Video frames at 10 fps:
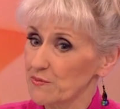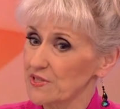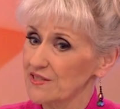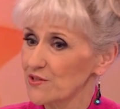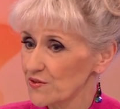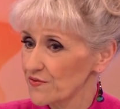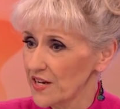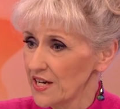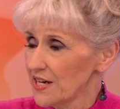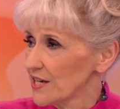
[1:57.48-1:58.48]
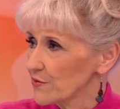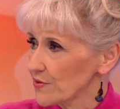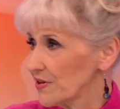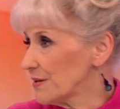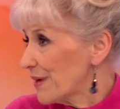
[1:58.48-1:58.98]
but it was a sort of
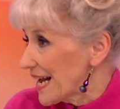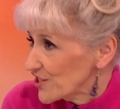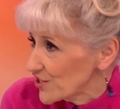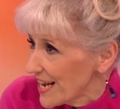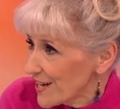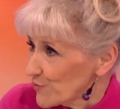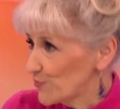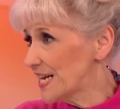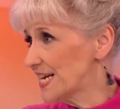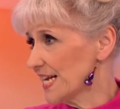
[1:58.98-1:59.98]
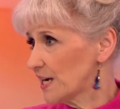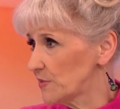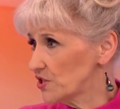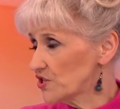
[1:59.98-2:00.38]
crime passionnel, really. Yeah. I